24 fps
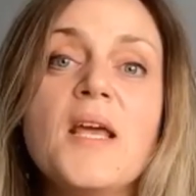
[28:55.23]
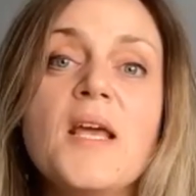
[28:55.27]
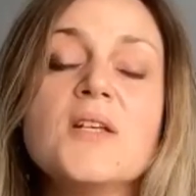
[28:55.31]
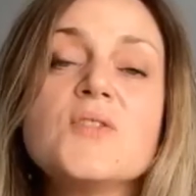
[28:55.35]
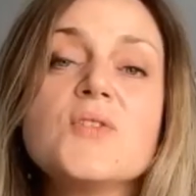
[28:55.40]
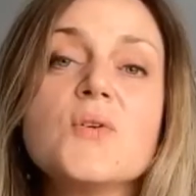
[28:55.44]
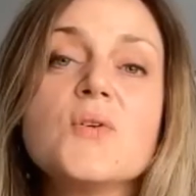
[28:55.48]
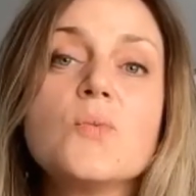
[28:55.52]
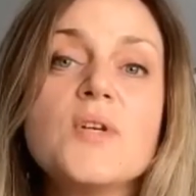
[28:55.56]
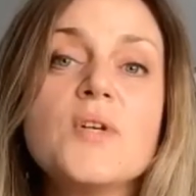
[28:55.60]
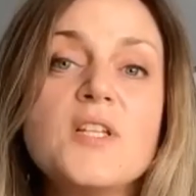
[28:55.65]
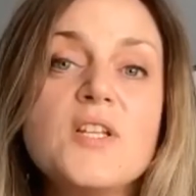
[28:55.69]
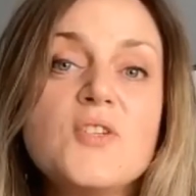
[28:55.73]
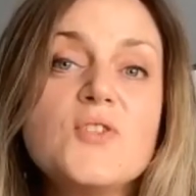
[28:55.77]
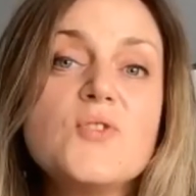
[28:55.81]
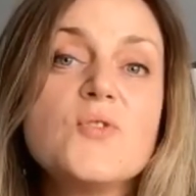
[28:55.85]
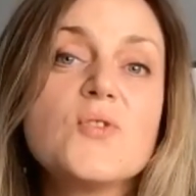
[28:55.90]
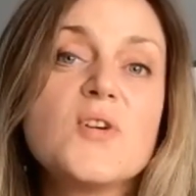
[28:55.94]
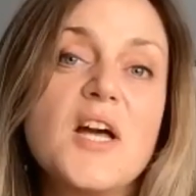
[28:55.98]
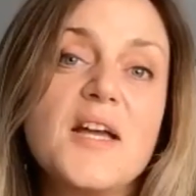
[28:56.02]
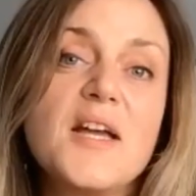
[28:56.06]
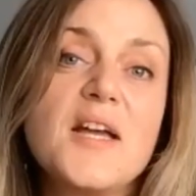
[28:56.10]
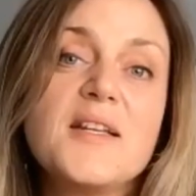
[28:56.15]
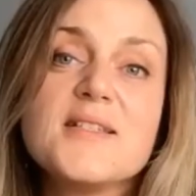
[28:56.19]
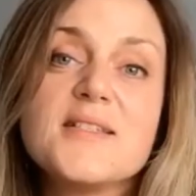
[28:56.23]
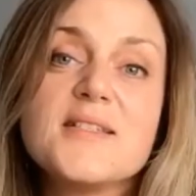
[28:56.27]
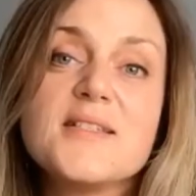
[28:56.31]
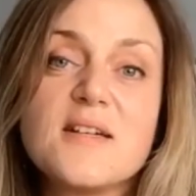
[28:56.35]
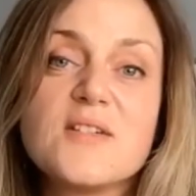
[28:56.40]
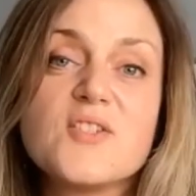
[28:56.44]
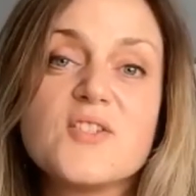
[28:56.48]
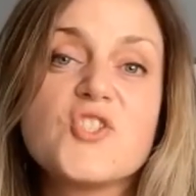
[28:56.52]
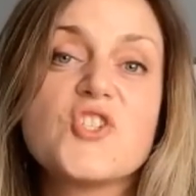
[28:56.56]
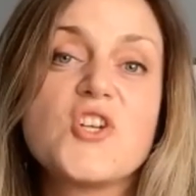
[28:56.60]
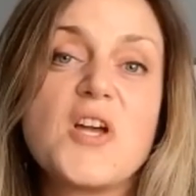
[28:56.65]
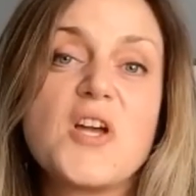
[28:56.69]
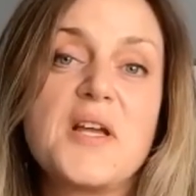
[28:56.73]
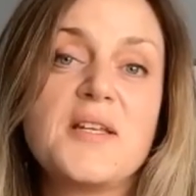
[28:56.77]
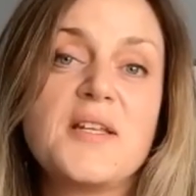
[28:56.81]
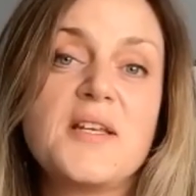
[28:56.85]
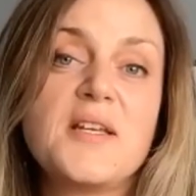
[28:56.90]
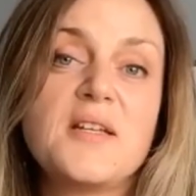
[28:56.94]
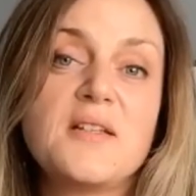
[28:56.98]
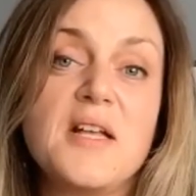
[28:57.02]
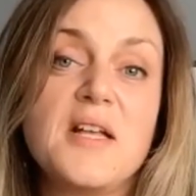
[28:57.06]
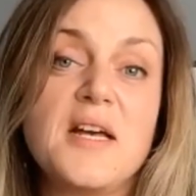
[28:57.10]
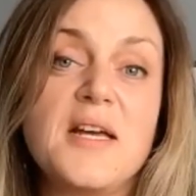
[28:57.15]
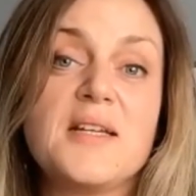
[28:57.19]
So we need to kind of start
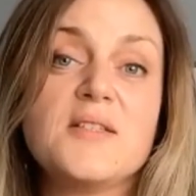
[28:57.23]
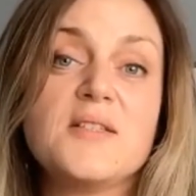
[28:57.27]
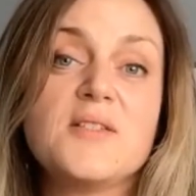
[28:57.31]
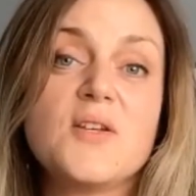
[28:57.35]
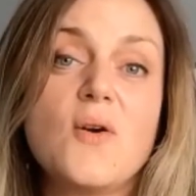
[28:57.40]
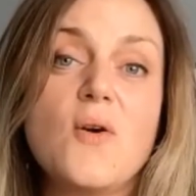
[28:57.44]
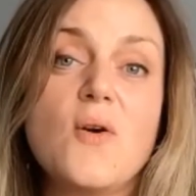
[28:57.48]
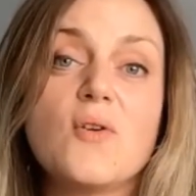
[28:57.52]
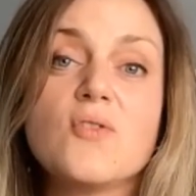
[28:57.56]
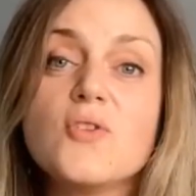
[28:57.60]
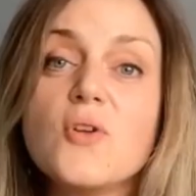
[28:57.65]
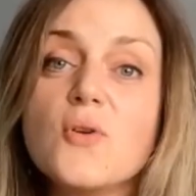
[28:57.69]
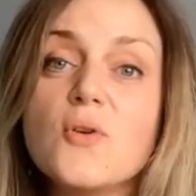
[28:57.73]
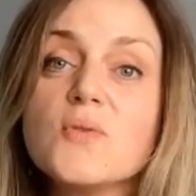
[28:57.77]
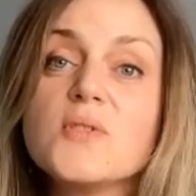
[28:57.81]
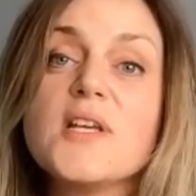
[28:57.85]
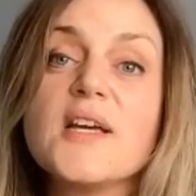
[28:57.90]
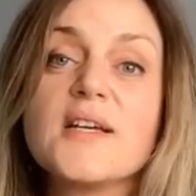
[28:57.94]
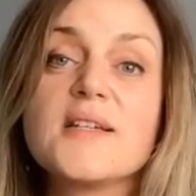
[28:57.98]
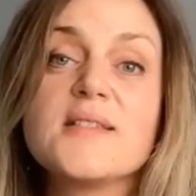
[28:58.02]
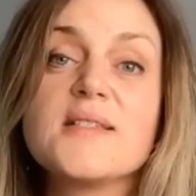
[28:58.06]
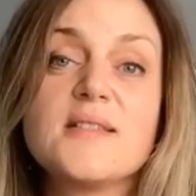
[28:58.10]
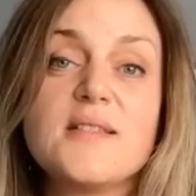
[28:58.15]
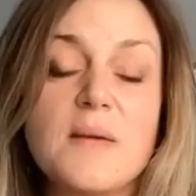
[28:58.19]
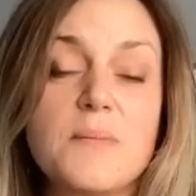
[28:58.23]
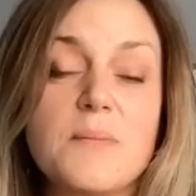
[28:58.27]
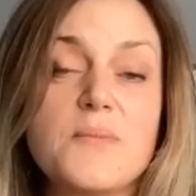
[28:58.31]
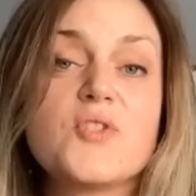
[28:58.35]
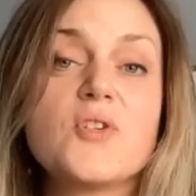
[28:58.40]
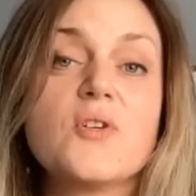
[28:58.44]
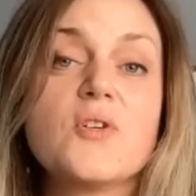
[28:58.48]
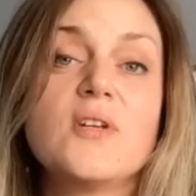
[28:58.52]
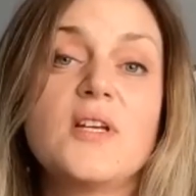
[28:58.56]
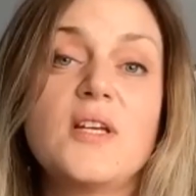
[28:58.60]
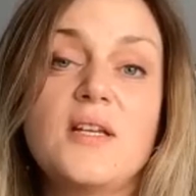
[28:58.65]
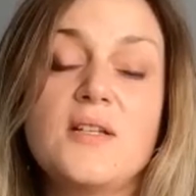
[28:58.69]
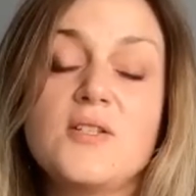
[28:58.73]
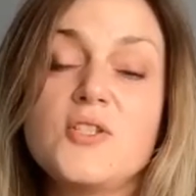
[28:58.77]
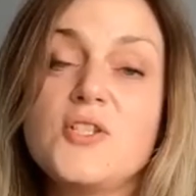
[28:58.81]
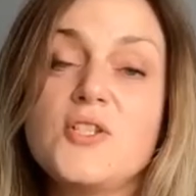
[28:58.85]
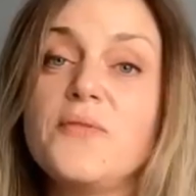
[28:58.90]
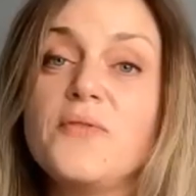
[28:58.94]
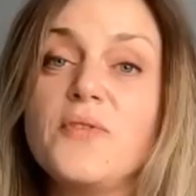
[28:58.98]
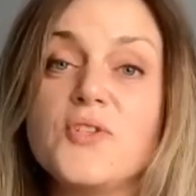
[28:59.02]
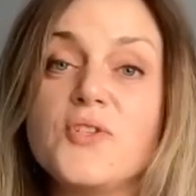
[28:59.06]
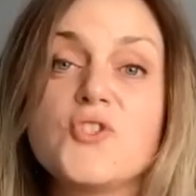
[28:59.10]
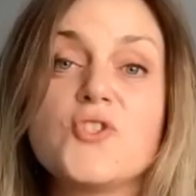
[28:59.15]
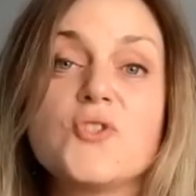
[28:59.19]
shining light on those exceptional
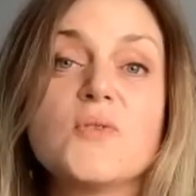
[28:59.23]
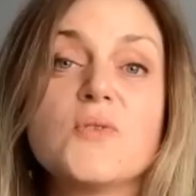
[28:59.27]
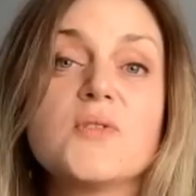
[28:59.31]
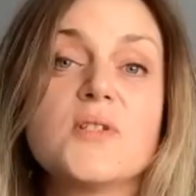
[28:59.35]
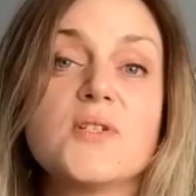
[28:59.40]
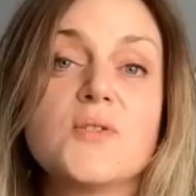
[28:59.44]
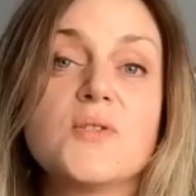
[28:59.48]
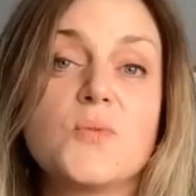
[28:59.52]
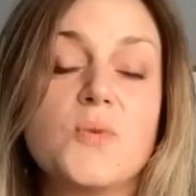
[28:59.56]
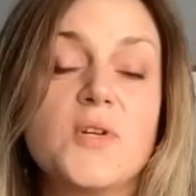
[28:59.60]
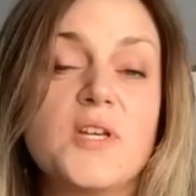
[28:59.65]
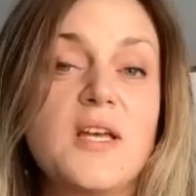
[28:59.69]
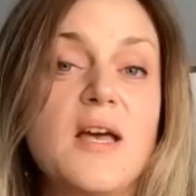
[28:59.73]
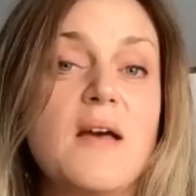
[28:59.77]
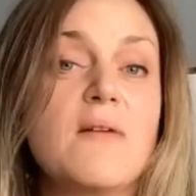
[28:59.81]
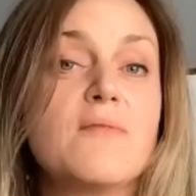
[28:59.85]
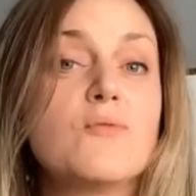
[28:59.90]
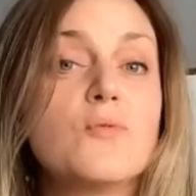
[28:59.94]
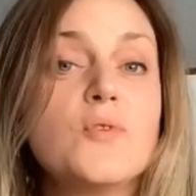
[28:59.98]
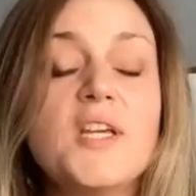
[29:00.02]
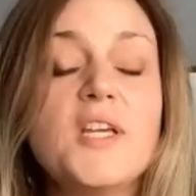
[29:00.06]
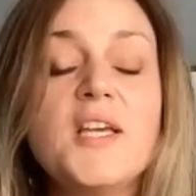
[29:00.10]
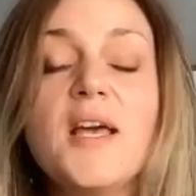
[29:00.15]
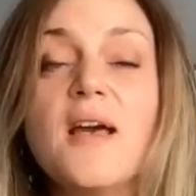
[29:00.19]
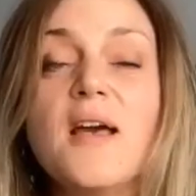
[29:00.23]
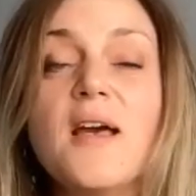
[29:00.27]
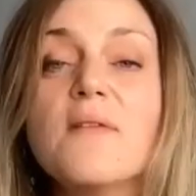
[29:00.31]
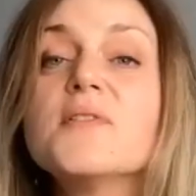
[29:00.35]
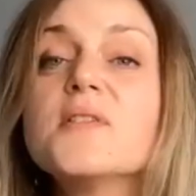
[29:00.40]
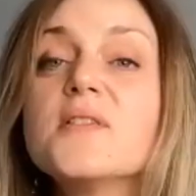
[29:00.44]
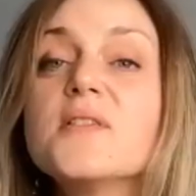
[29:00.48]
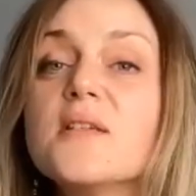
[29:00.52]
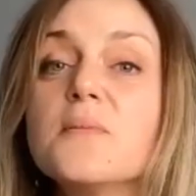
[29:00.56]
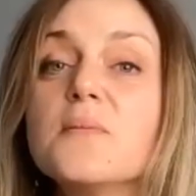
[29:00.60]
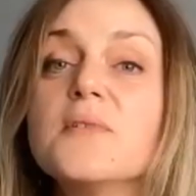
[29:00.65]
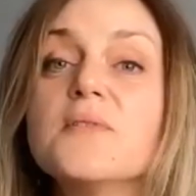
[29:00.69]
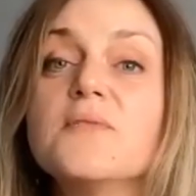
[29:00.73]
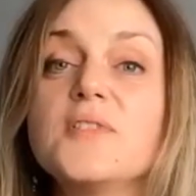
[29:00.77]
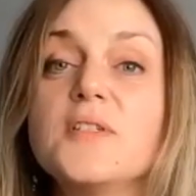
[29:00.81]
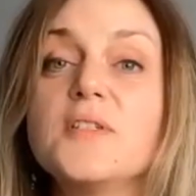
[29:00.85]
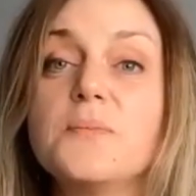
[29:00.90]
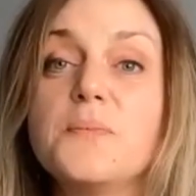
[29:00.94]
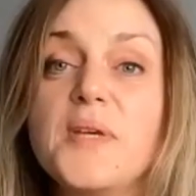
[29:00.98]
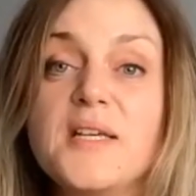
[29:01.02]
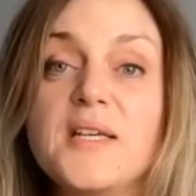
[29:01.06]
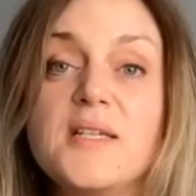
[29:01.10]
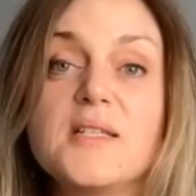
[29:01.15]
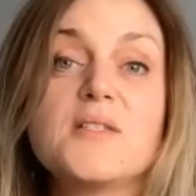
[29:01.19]
individuals that we have. We have some of the
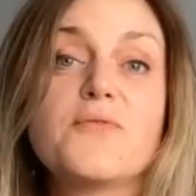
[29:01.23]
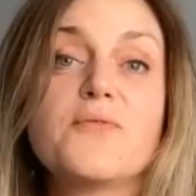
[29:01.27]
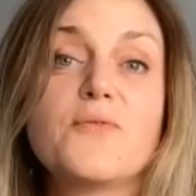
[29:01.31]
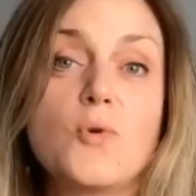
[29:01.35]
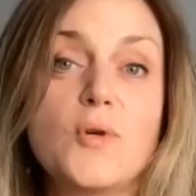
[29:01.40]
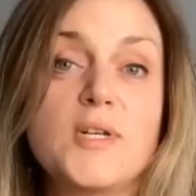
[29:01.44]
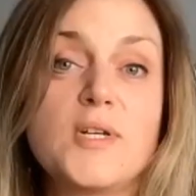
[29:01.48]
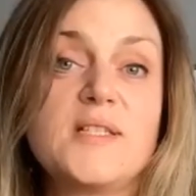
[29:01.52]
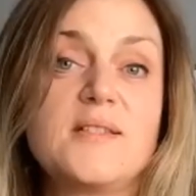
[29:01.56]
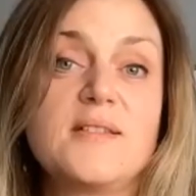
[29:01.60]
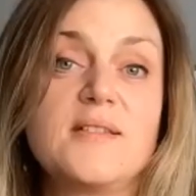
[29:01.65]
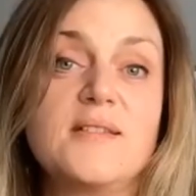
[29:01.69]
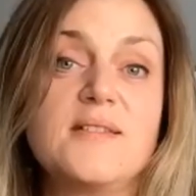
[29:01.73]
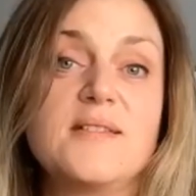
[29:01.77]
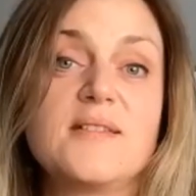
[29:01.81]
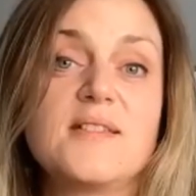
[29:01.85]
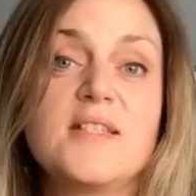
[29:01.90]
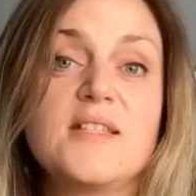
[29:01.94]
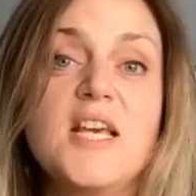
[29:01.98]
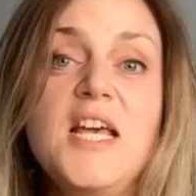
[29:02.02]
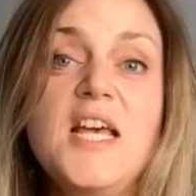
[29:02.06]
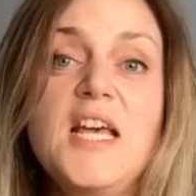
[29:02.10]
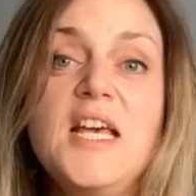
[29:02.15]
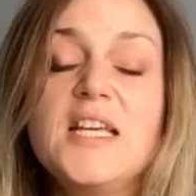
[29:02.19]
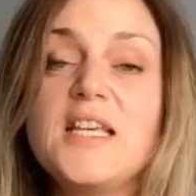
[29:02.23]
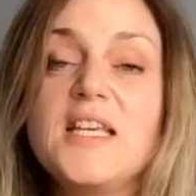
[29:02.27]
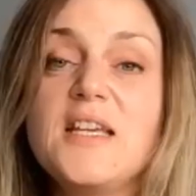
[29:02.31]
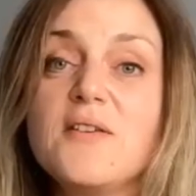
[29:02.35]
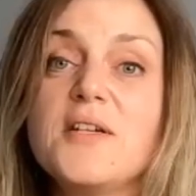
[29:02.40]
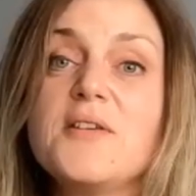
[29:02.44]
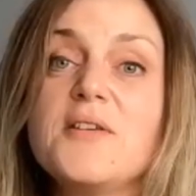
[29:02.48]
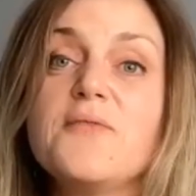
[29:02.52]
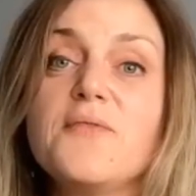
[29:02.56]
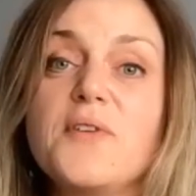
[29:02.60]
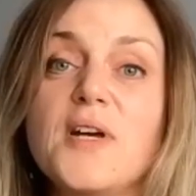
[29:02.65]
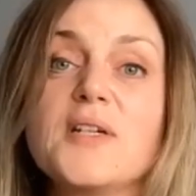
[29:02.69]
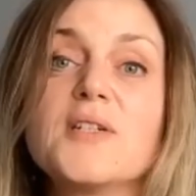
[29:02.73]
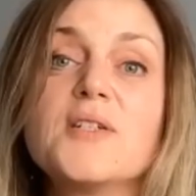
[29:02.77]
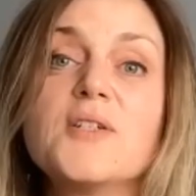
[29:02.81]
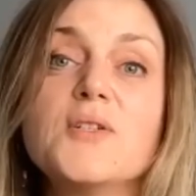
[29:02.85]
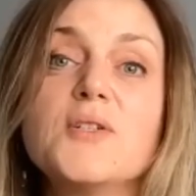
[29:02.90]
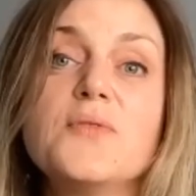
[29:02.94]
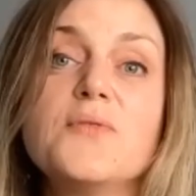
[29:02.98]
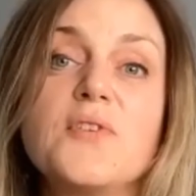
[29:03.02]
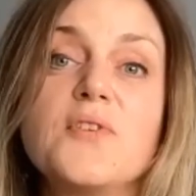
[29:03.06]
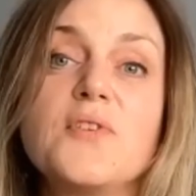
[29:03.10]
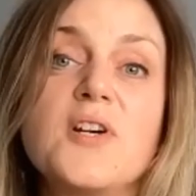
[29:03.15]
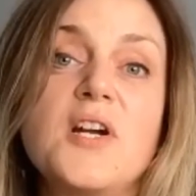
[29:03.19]
biggest voices here in
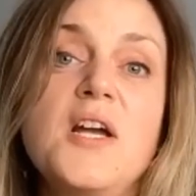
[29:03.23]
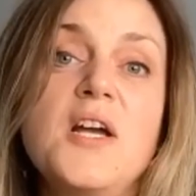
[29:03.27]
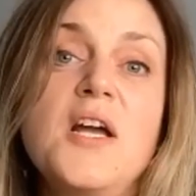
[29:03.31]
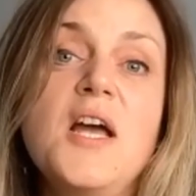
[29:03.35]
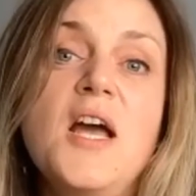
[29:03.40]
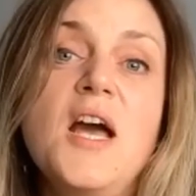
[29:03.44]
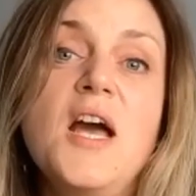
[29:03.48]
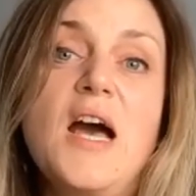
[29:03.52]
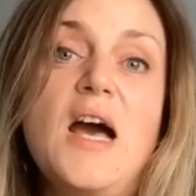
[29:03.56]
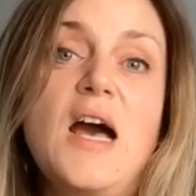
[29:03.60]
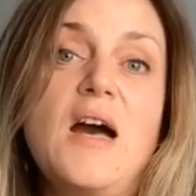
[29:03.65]
Vancouver.